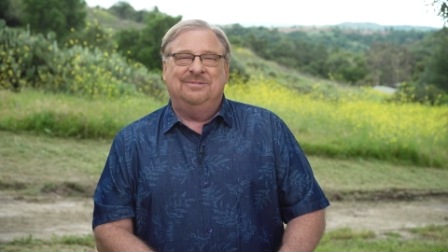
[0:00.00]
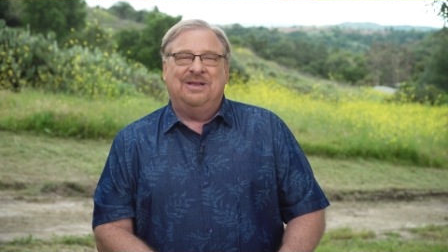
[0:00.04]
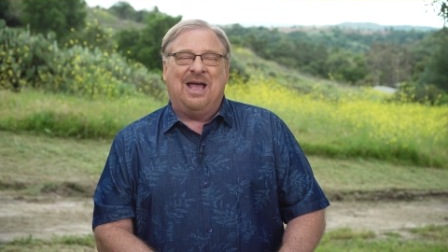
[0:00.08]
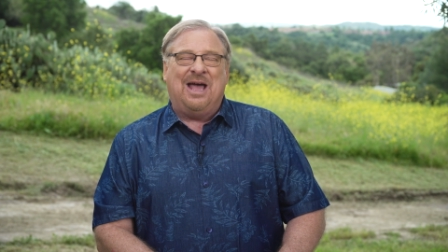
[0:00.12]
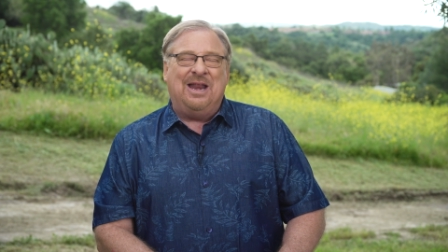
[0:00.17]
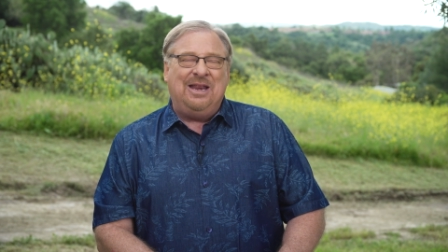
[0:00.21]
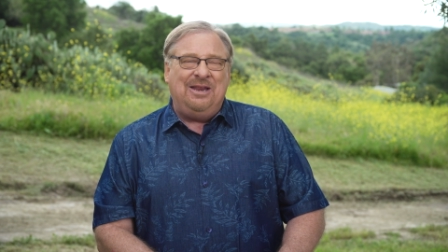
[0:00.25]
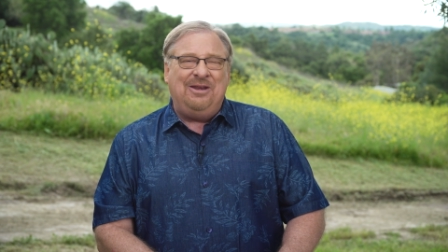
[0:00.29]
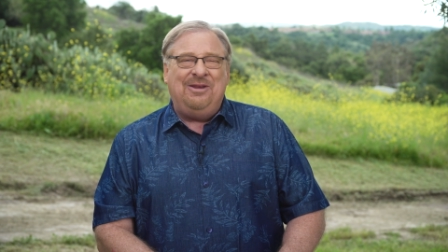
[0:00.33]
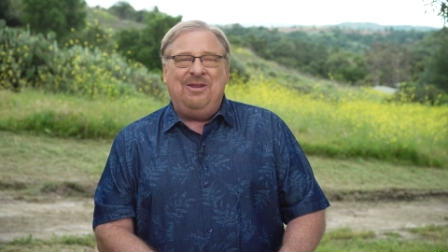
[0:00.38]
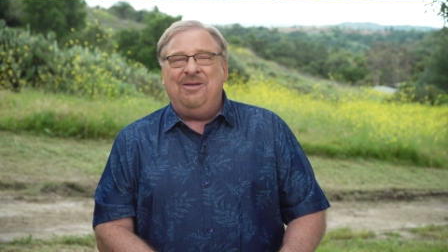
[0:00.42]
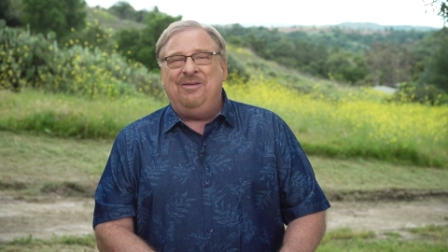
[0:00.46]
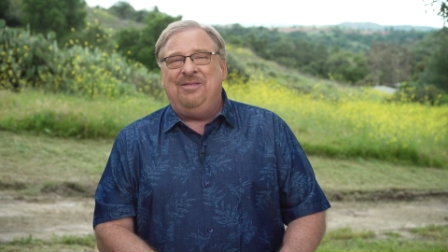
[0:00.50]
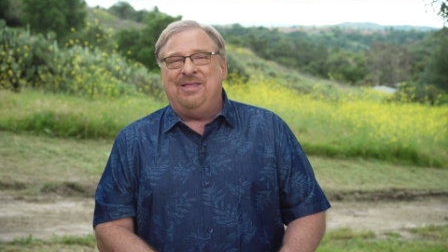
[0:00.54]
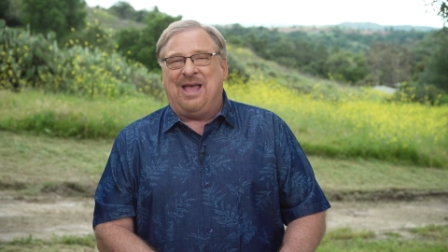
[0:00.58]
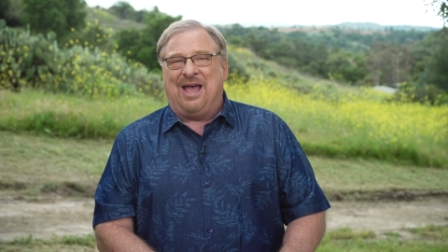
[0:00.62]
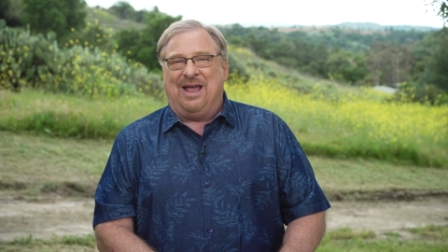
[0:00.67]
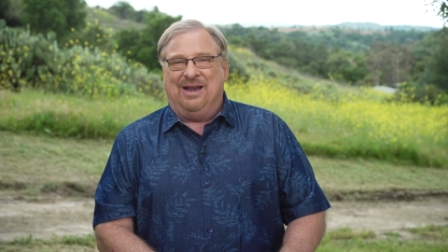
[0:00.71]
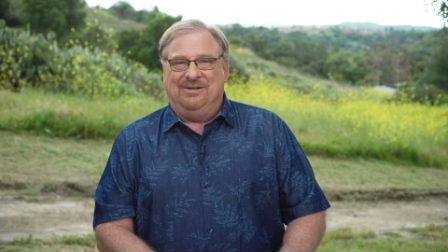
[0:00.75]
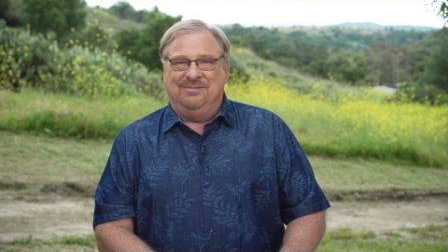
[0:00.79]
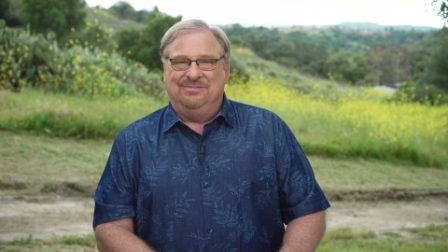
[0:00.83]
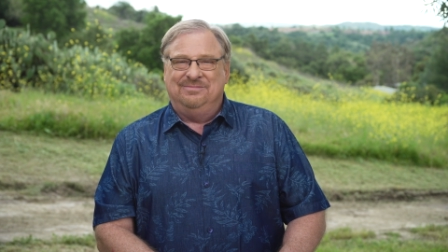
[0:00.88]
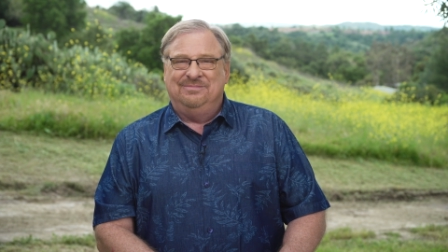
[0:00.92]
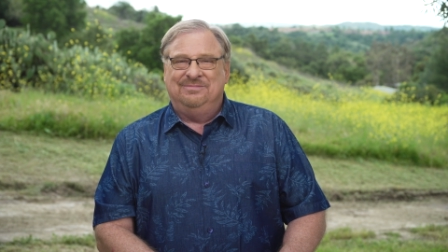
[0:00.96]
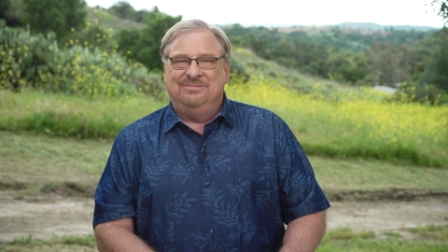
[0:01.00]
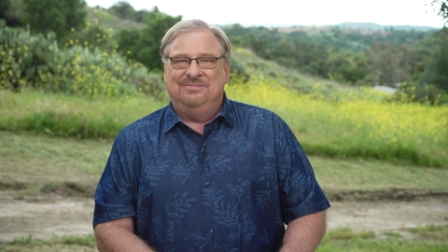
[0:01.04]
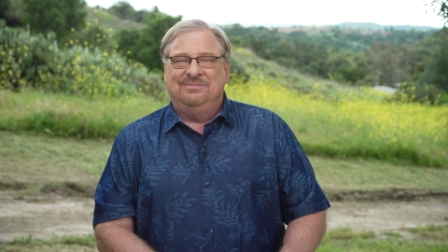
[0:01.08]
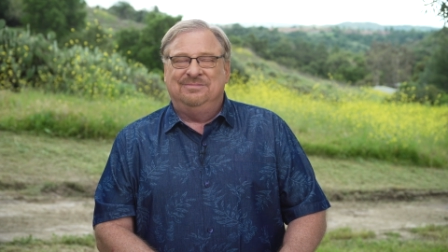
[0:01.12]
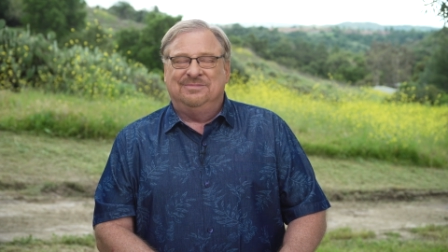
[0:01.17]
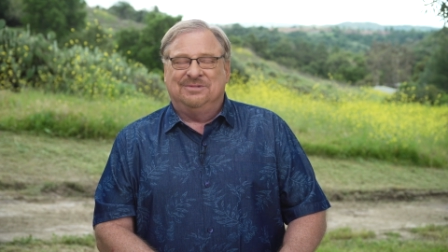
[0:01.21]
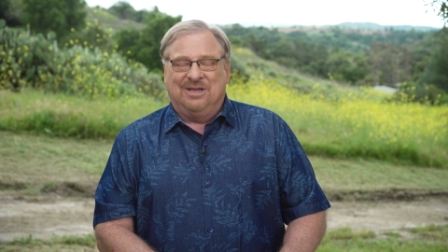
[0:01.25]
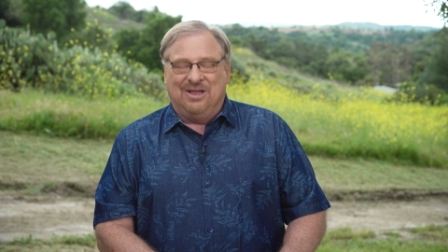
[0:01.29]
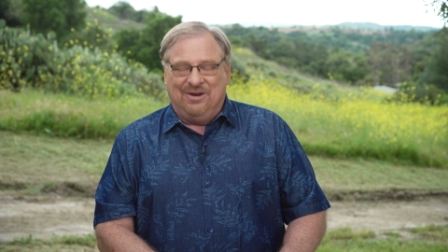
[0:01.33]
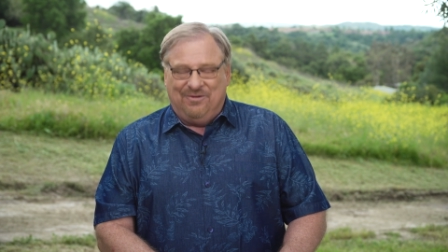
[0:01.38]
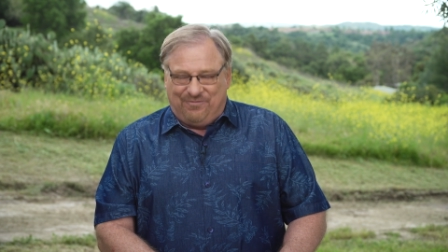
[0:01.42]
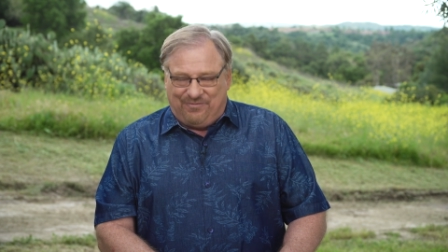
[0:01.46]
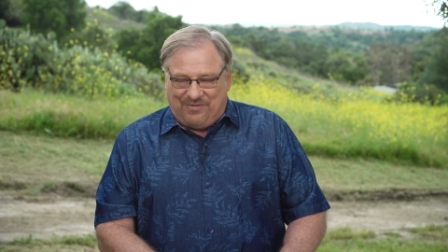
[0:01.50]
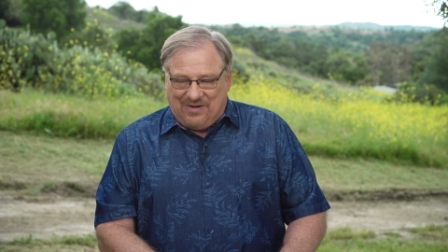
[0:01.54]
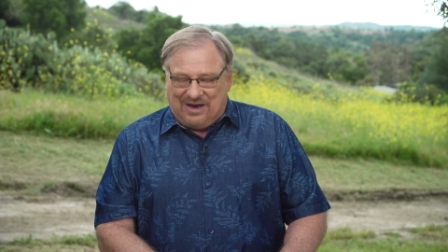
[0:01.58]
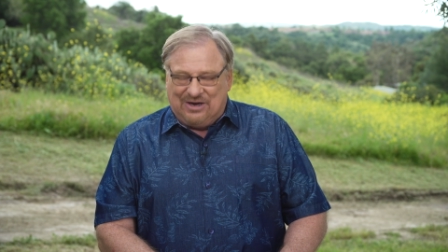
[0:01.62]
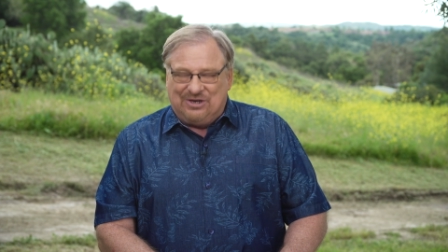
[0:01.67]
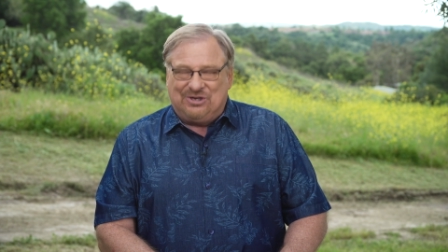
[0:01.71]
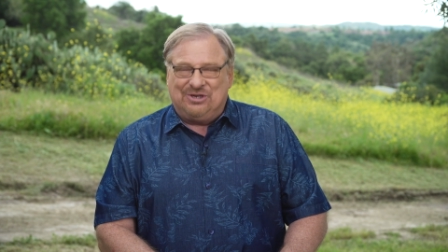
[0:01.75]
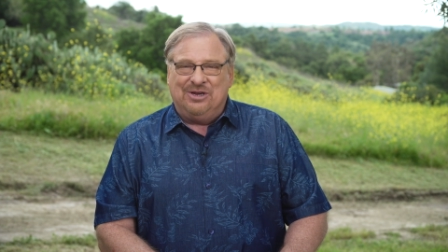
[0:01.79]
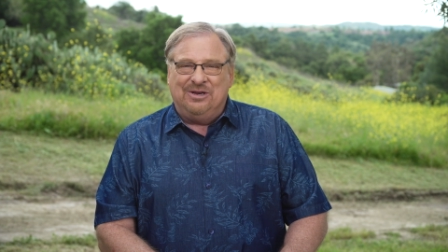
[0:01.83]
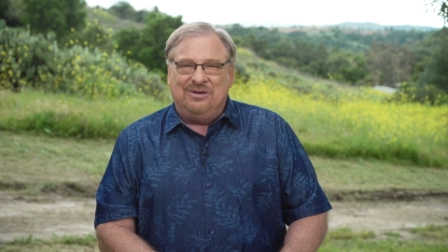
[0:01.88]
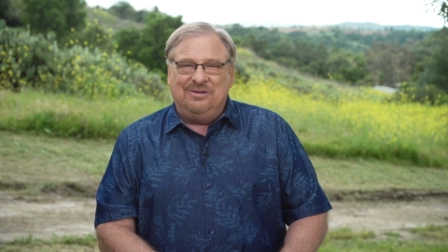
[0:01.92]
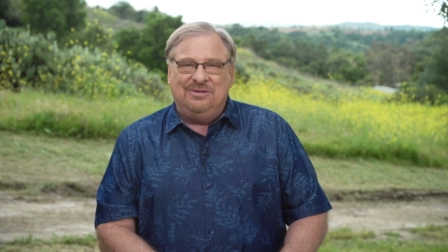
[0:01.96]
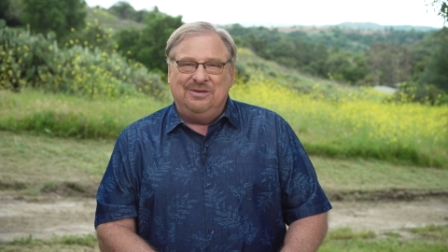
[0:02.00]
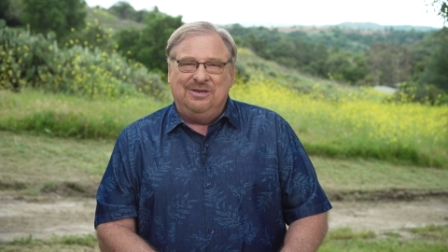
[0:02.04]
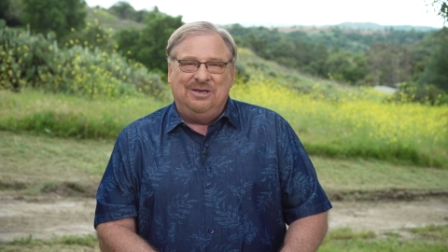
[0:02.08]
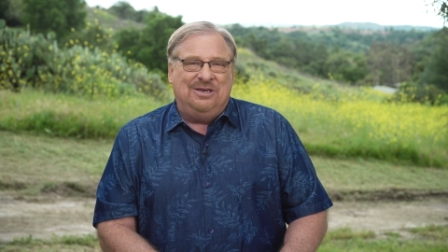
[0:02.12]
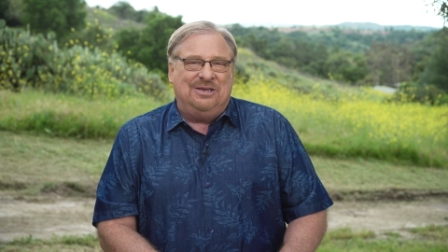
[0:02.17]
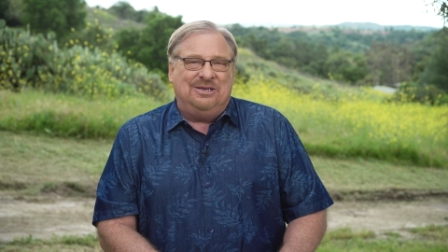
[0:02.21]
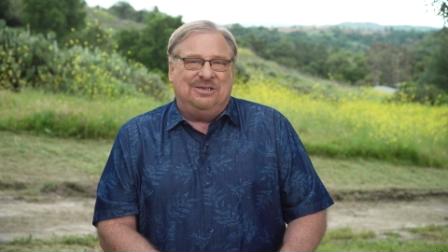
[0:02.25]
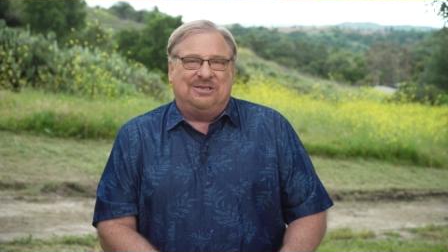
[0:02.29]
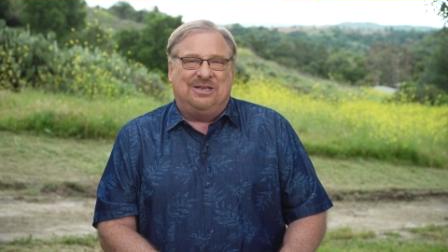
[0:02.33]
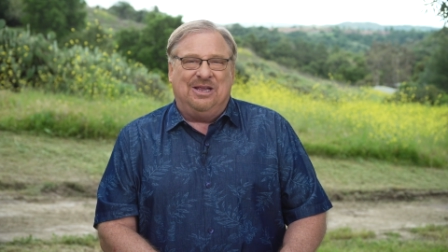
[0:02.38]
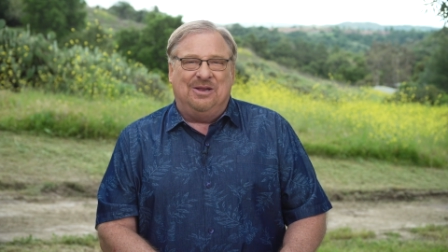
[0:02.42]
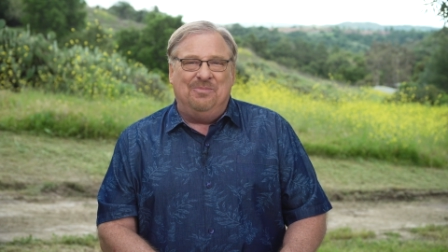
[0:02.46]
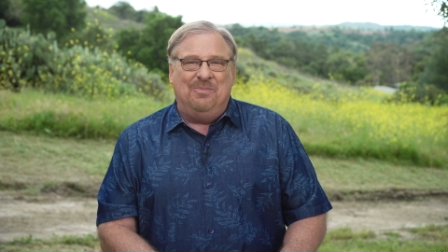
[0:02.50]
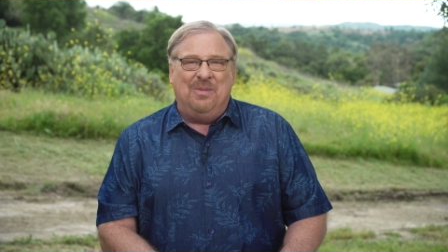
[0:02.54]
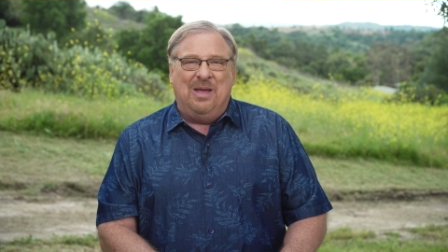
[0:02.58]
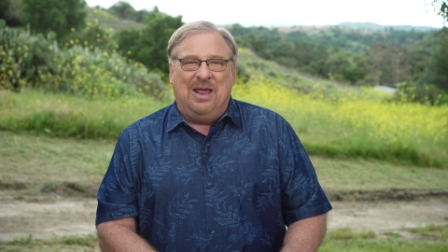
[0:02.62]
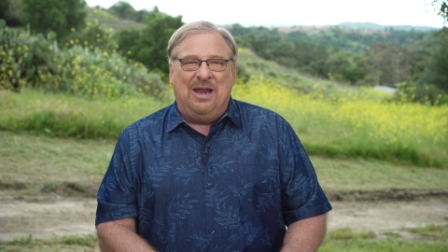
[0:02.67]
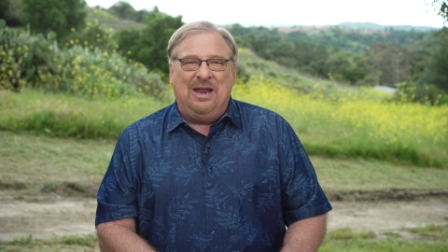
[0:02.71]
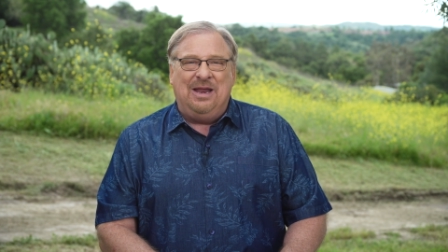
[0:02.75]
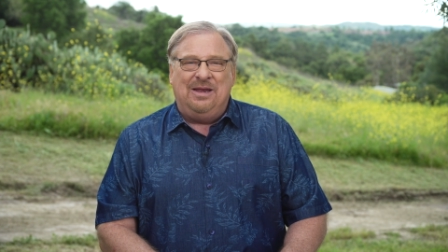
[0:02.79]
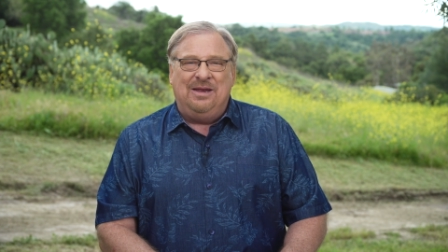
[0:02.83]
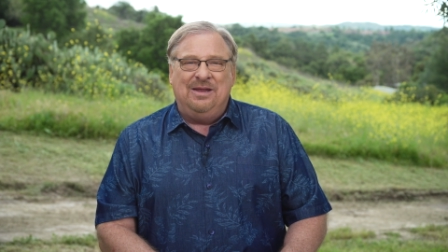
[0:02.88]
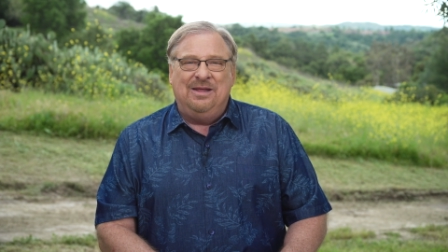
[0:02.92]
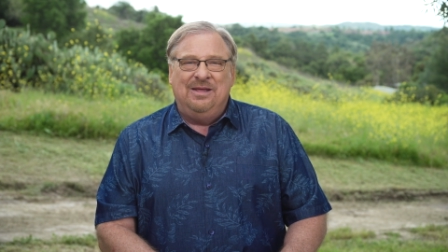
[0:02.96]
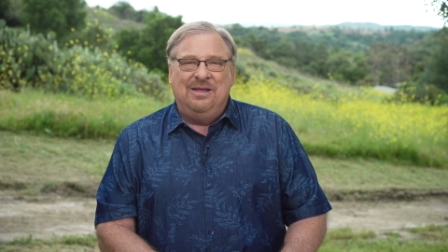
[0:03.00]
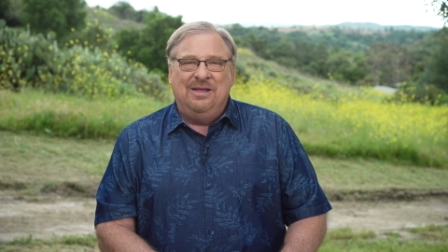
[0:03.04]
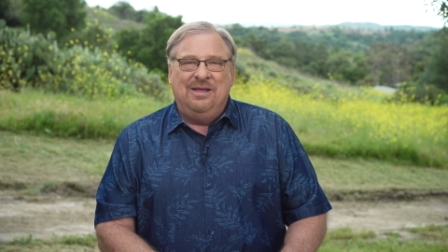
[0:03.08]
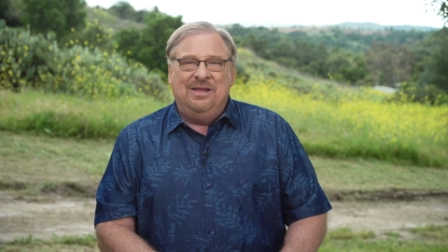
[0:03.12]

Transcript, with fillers: How do you do that? Confession. You just admit it.